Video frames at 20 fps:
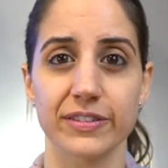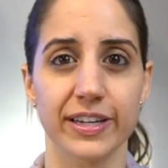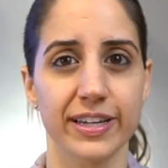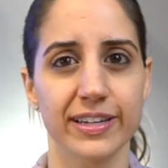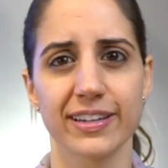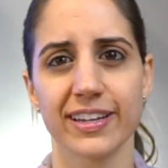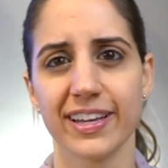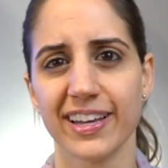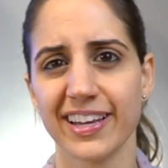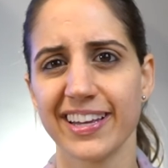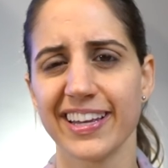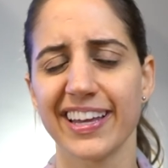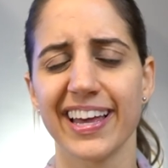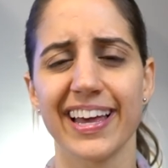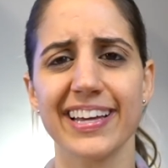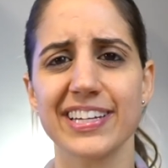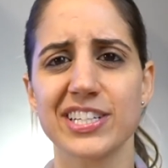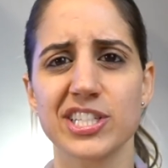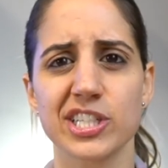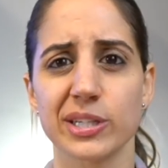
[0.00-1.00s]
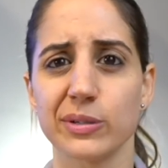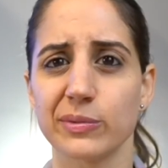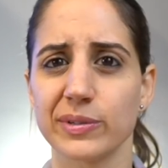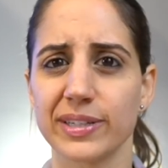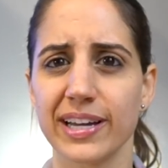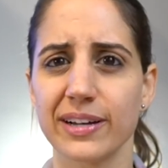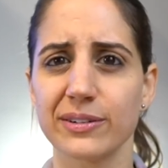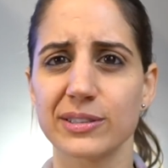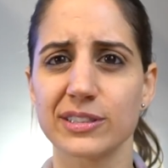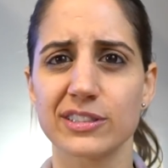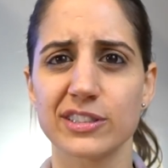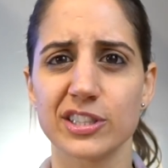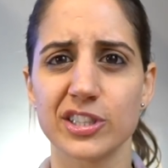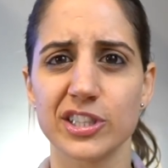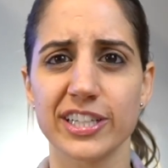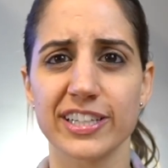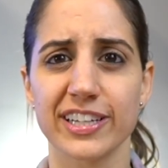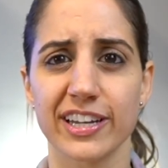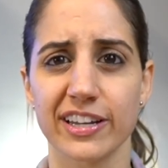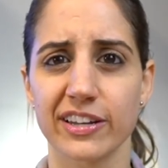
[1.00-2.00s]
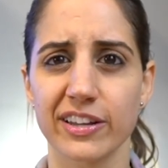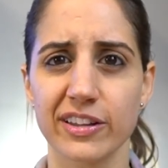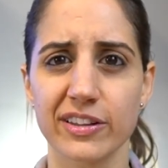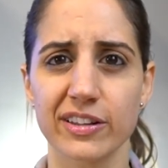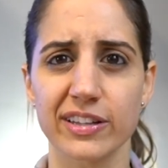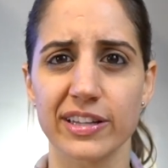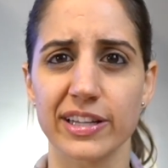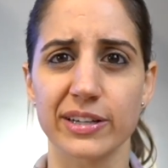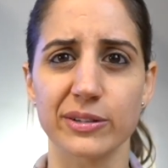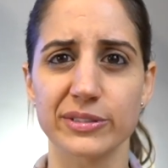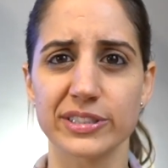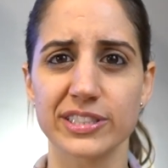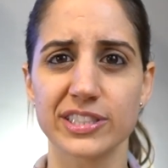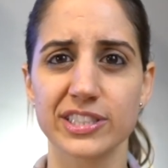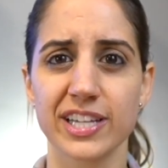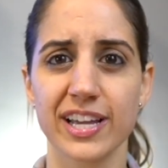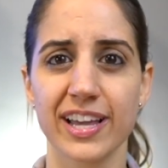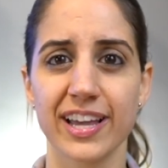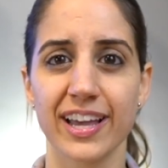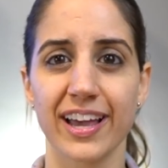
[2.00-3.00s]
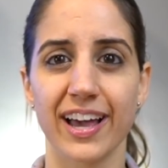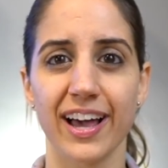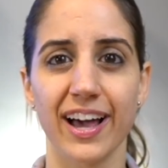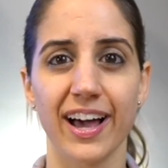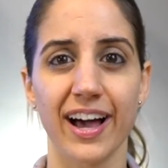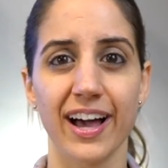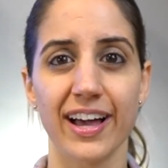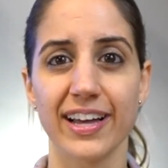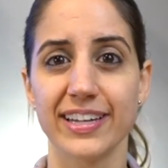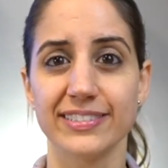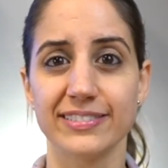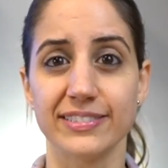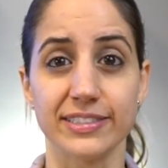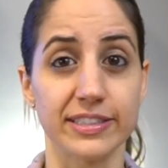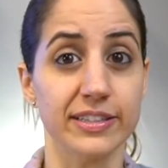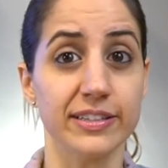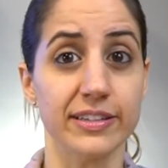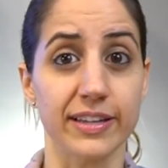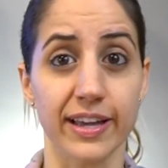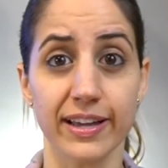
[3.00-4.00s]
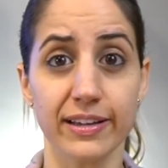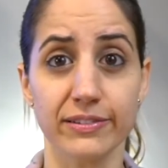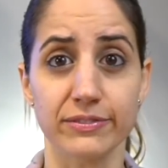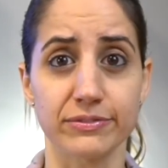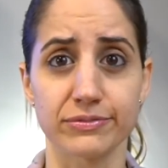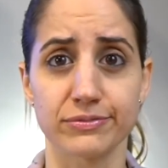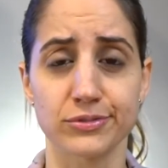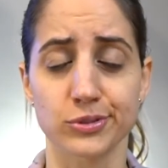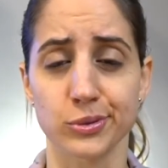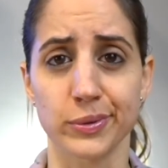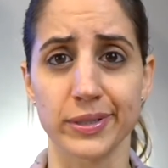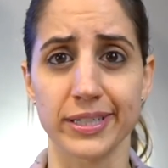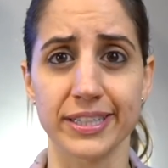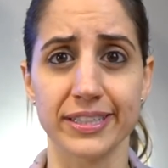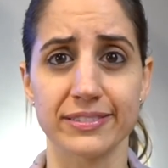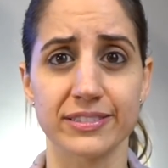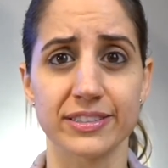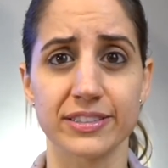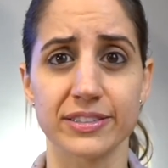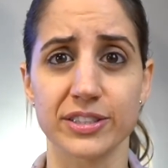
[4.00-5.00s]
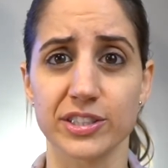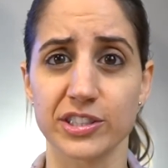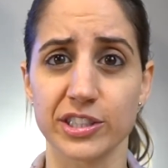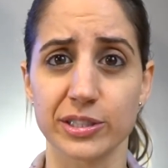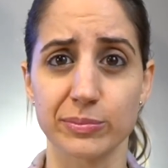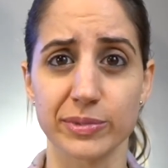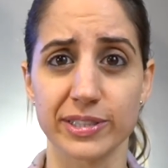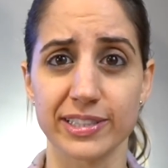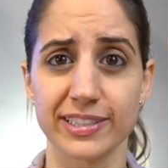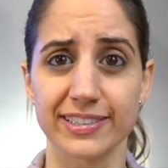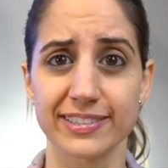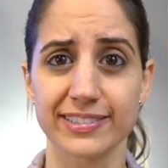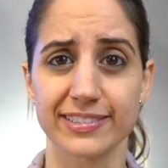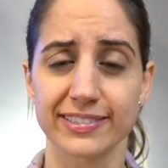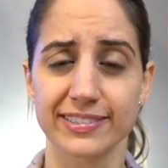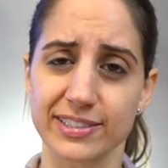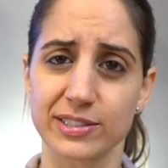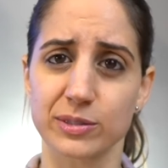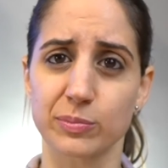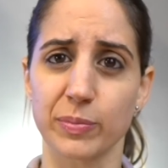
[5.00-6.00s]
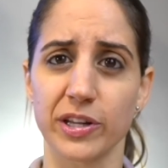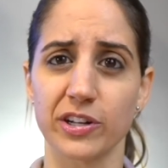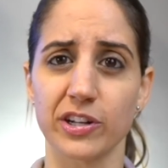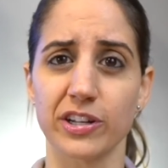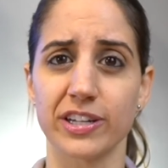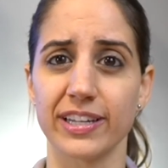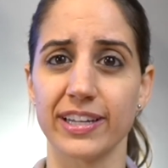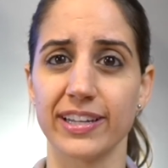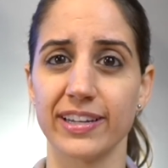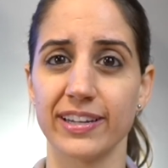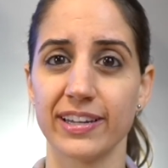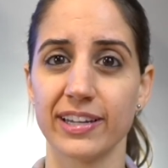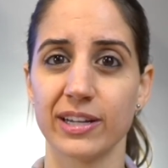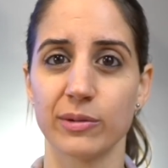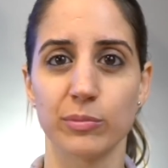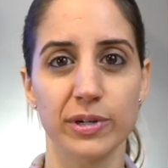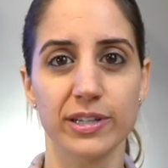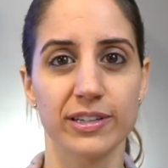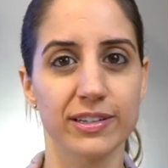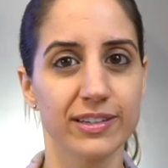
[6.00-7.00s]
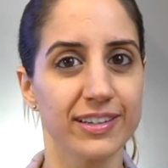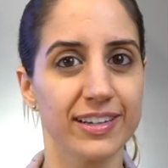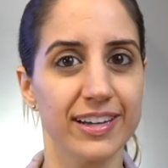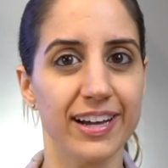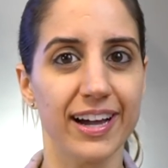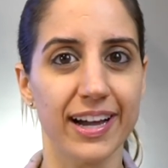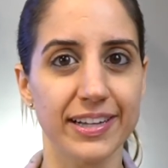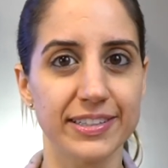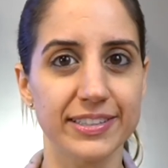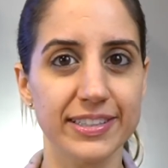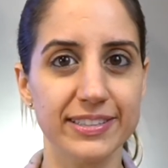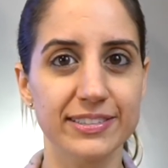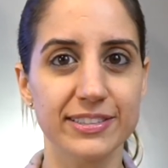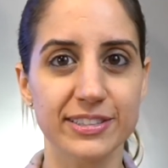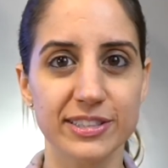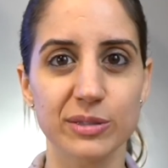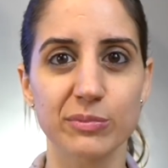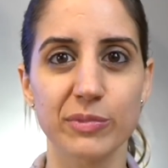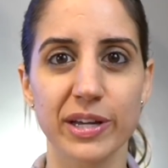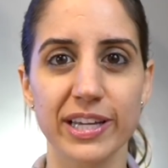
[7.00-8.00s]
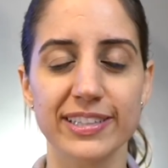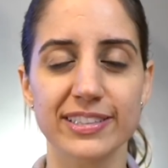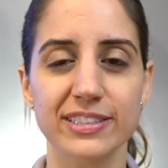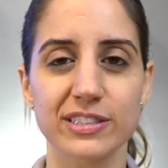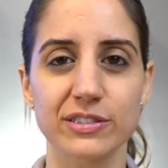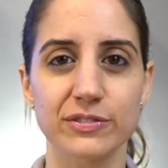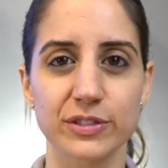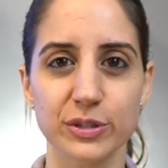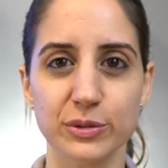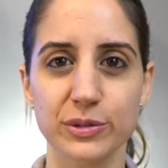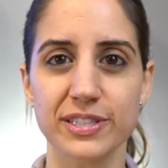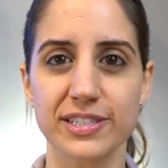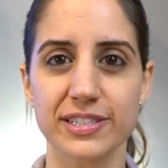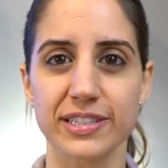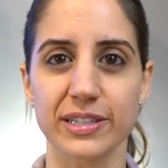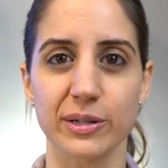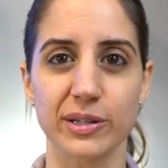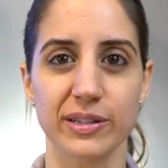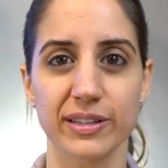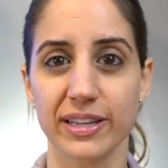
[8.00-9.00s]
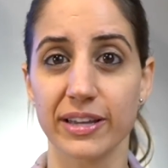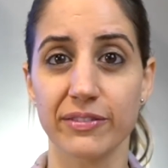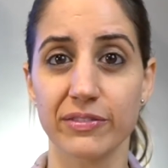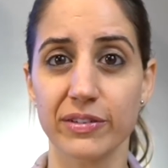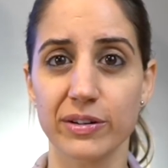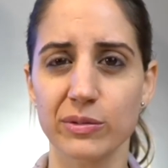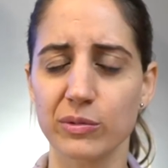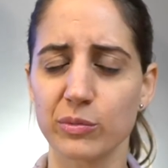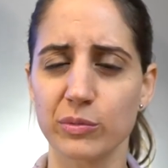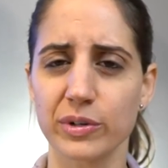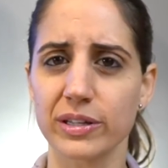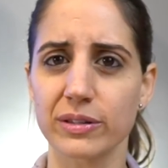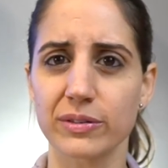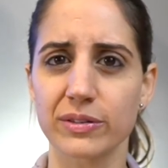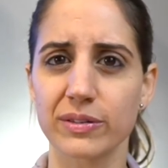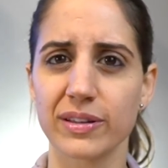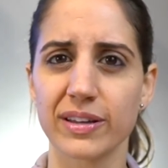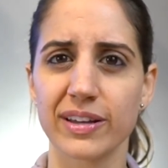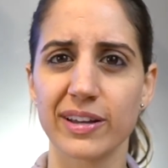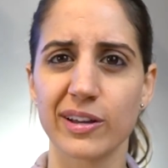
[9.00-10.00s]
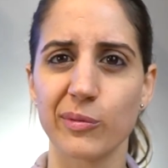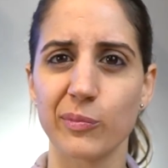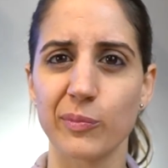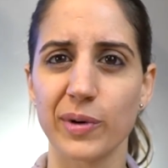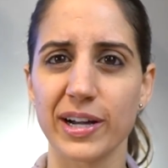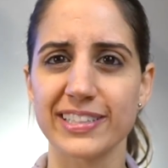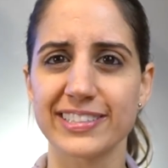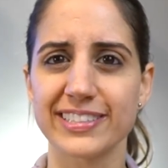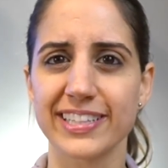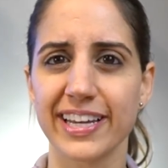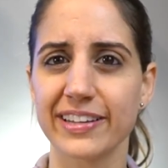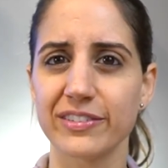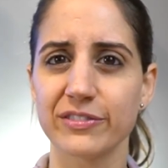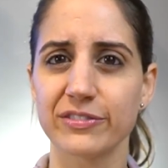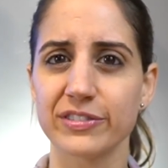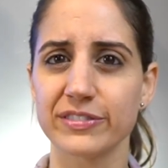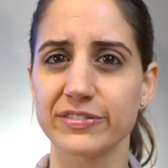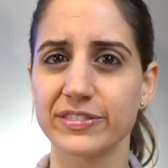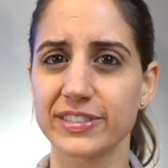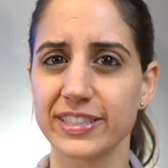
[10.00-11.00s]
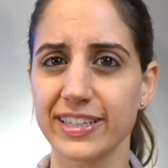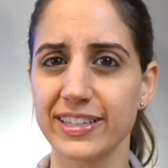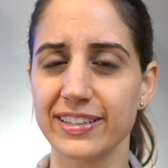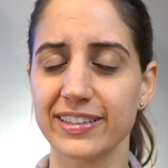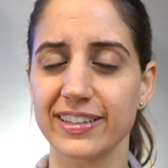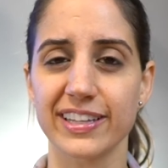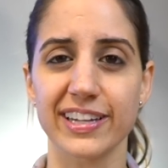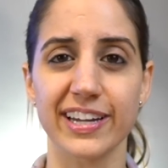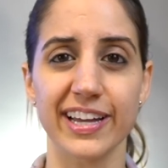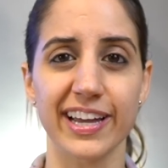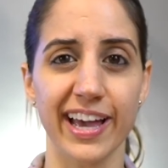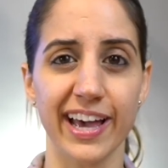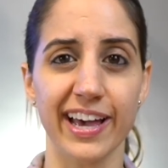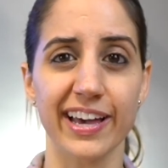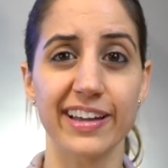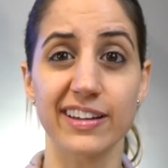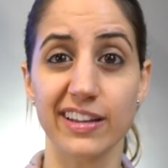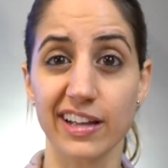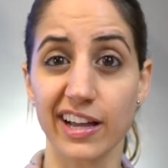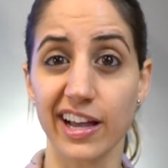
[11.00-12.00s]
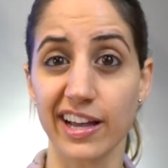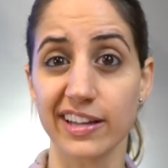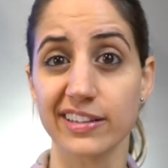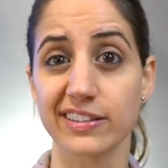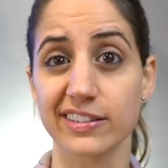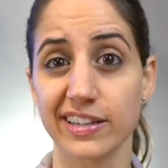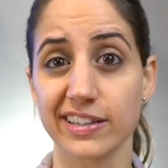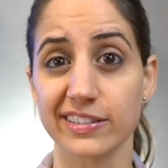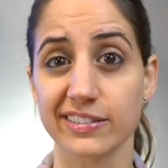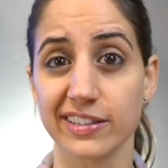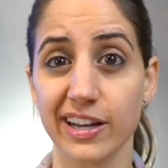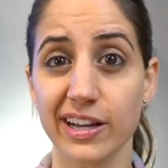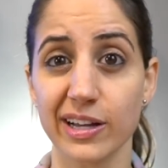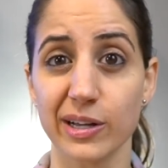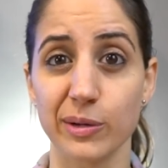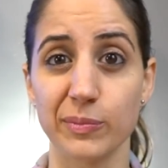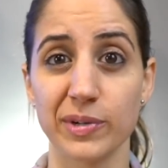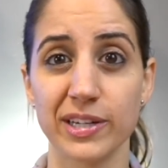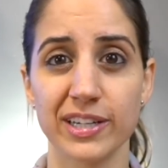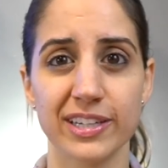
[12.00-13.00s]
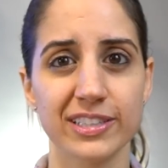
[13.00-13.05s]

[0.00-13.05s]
And actually, when I was learning another language, I didn't have 20 to 30 minutes spend on it, but I did still make it to fluency, even with my 10-15 that I had at that time.